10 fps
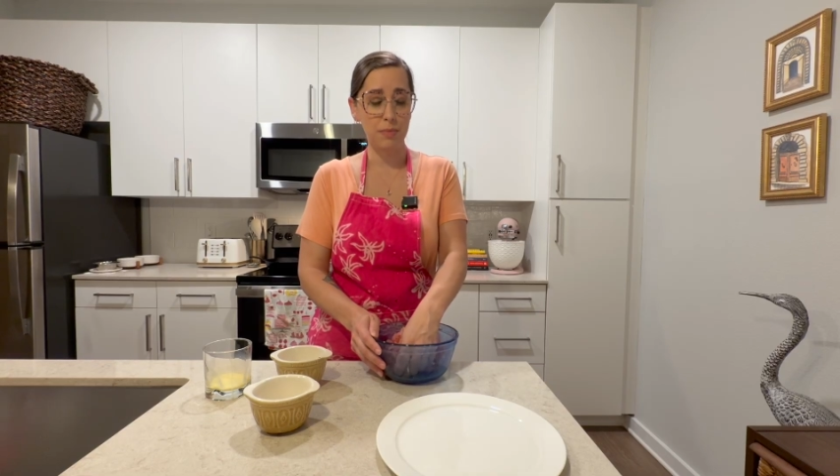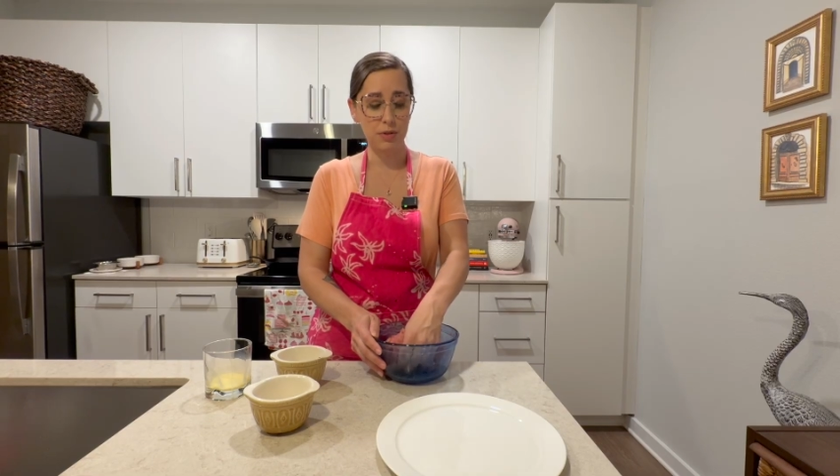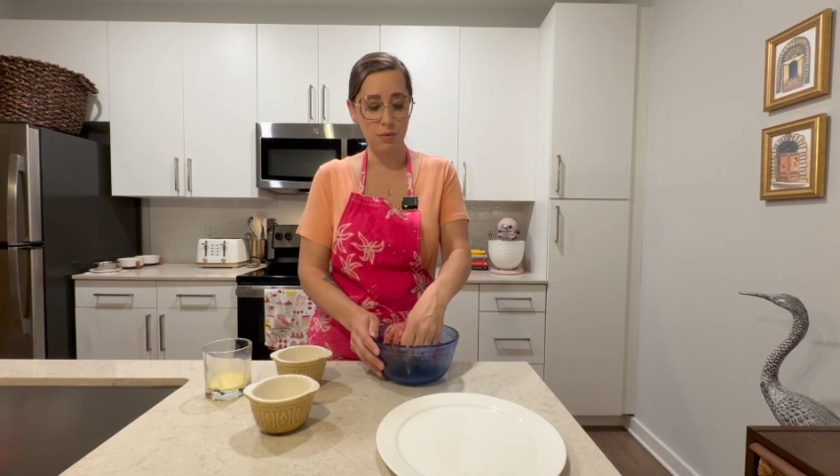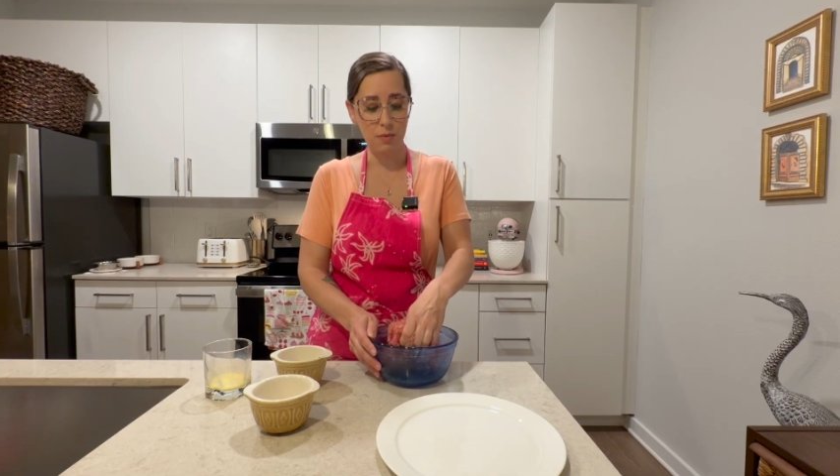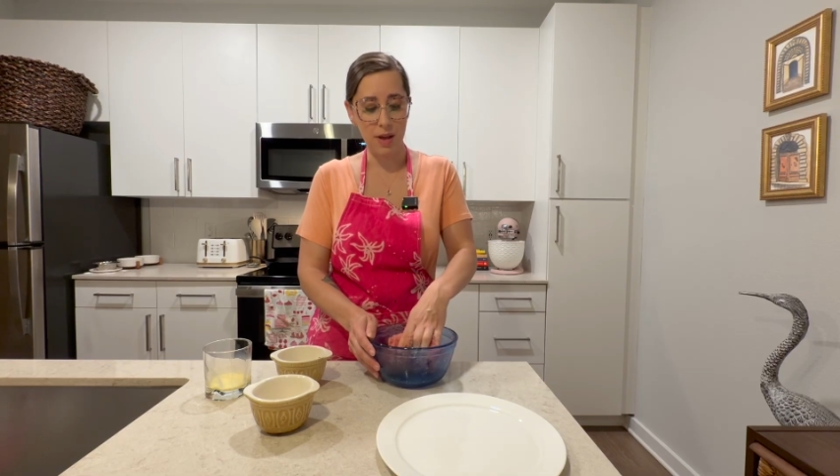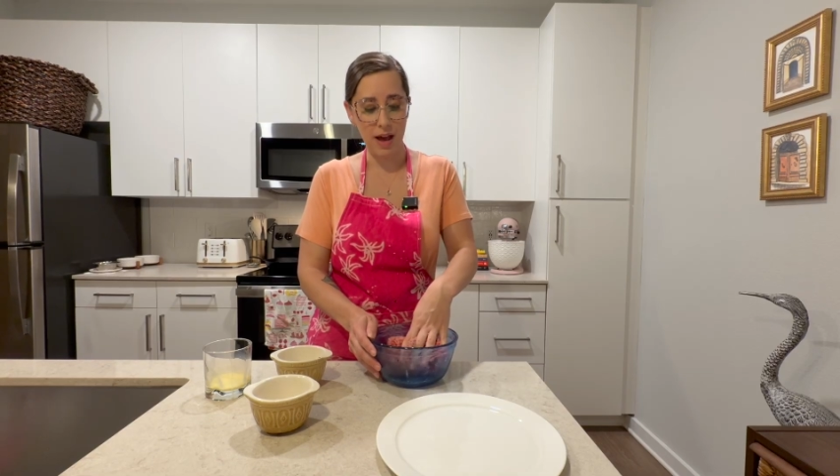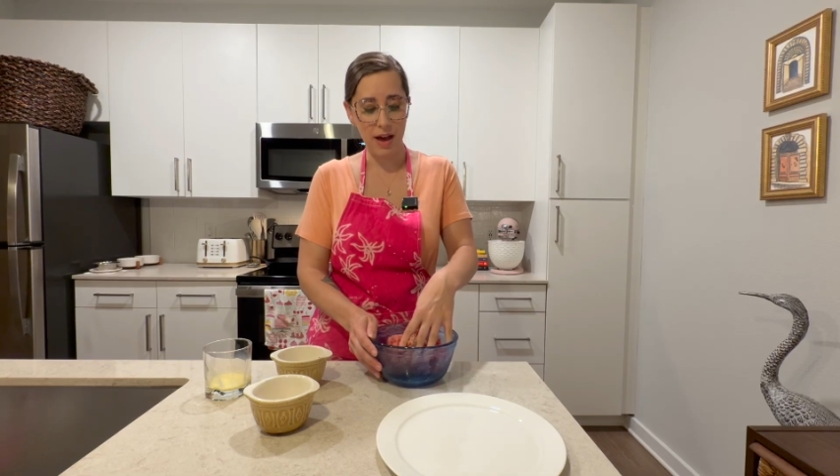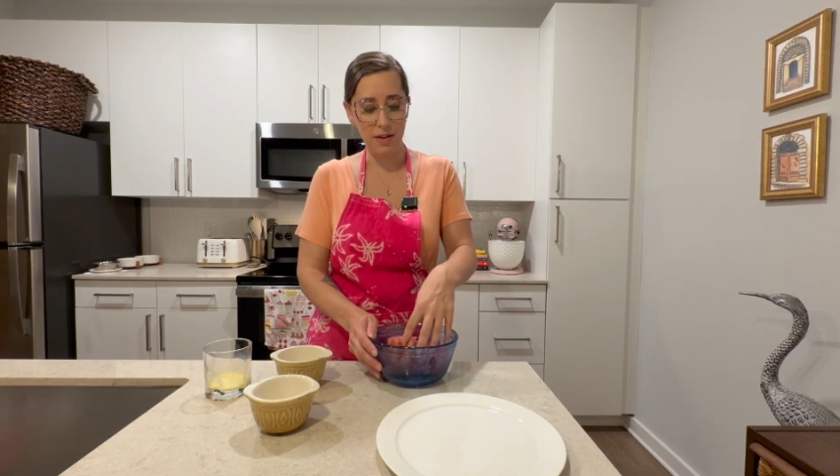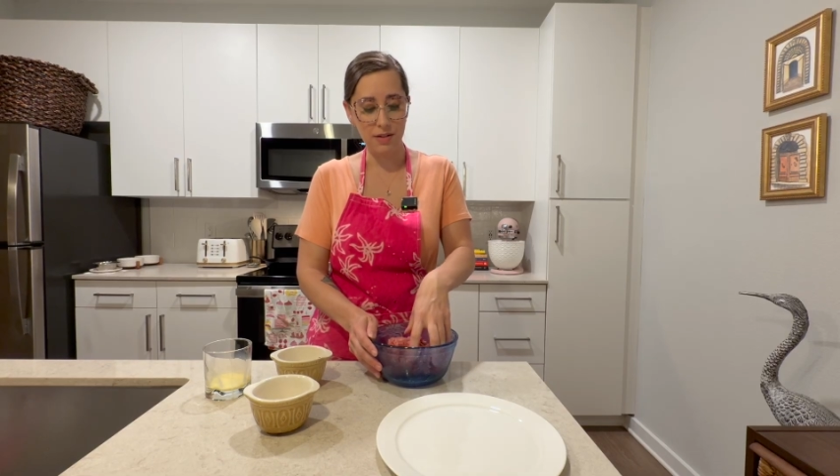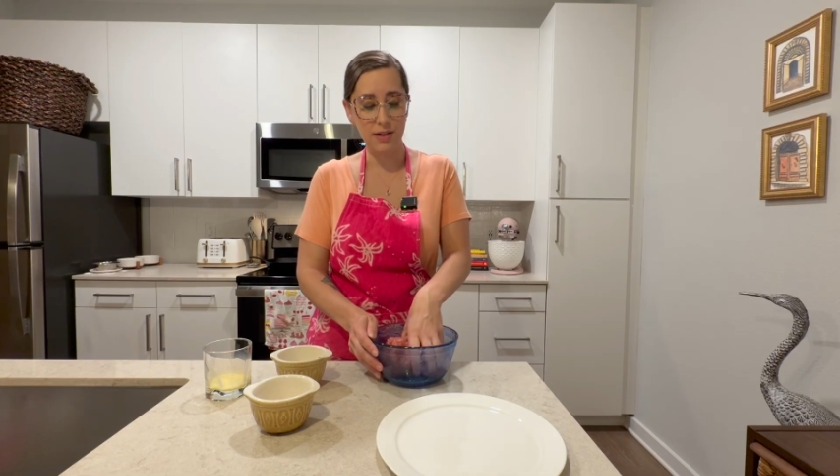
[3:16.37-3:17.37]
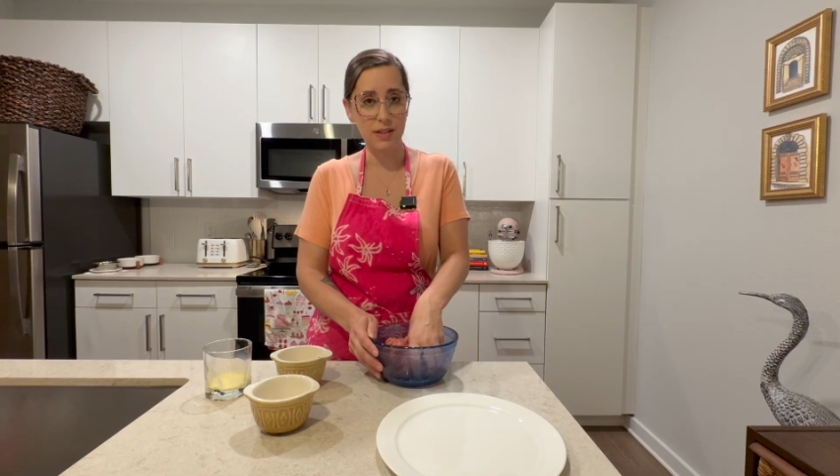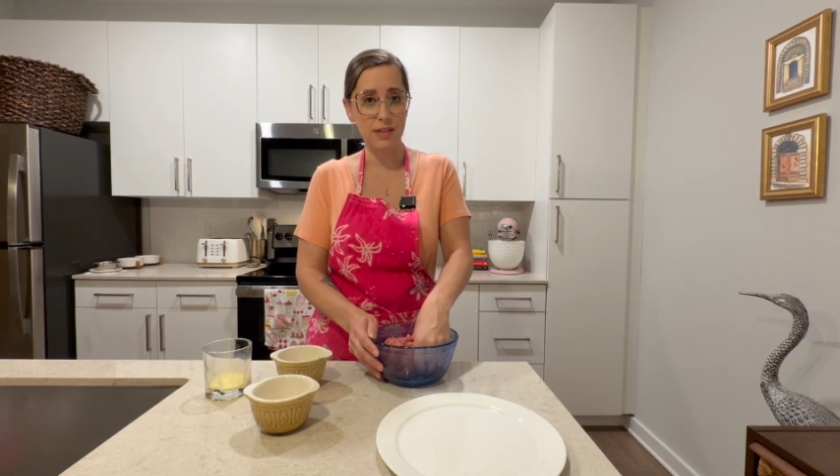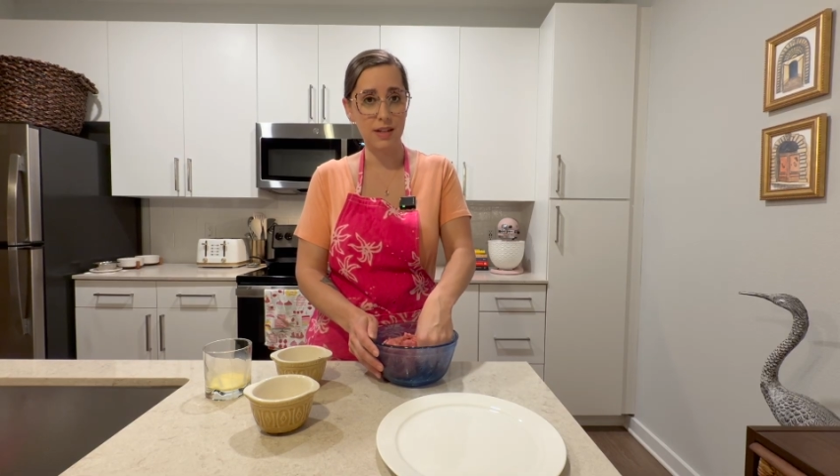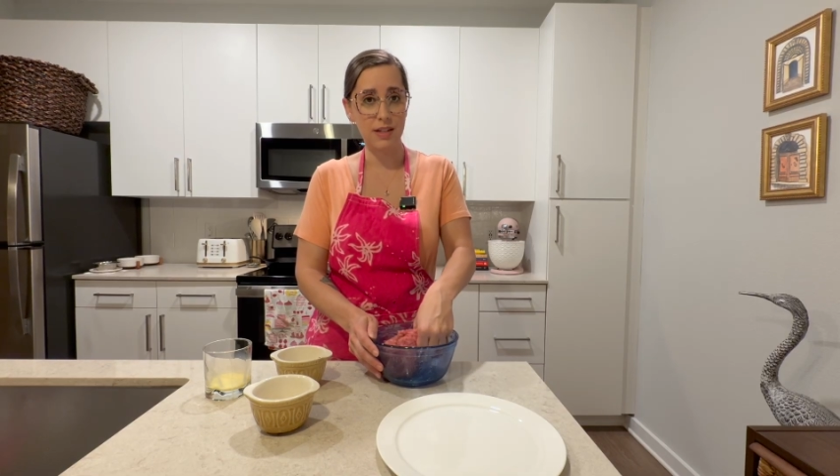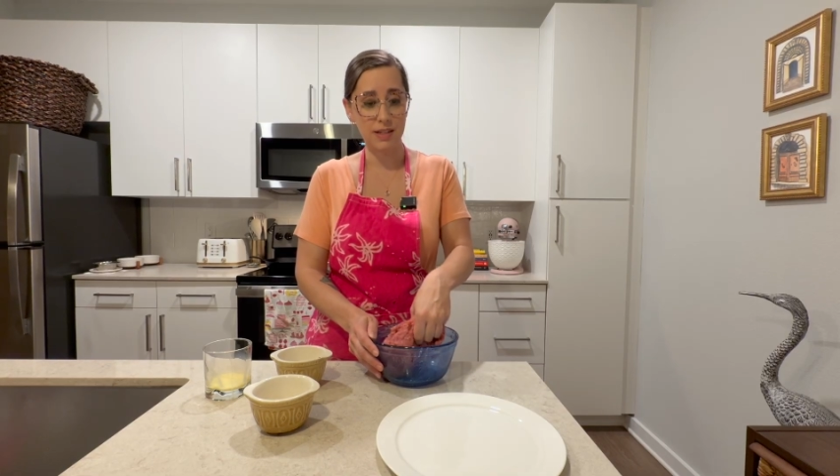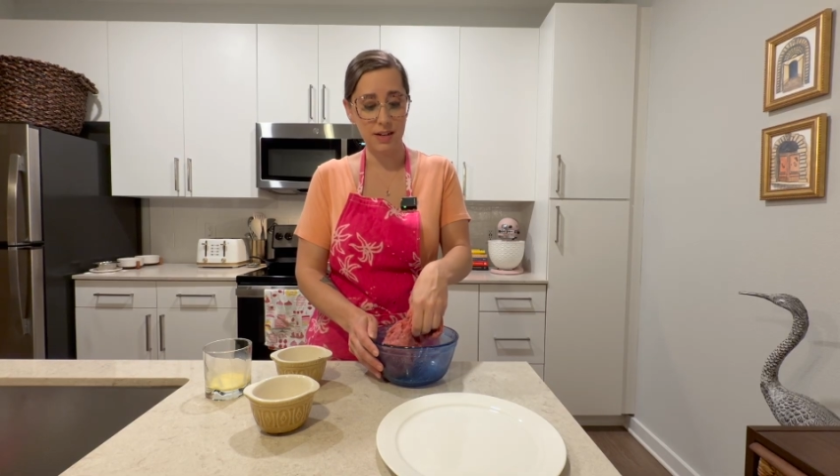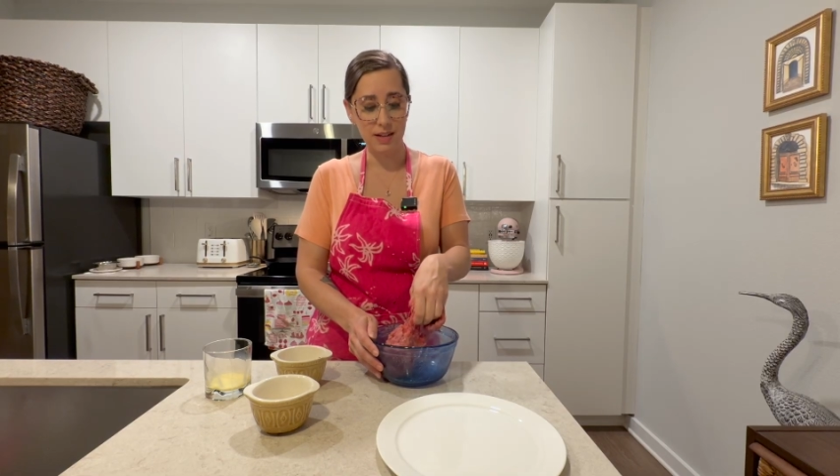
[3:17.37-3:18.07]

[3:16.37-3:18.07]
so when we add our seasonings in,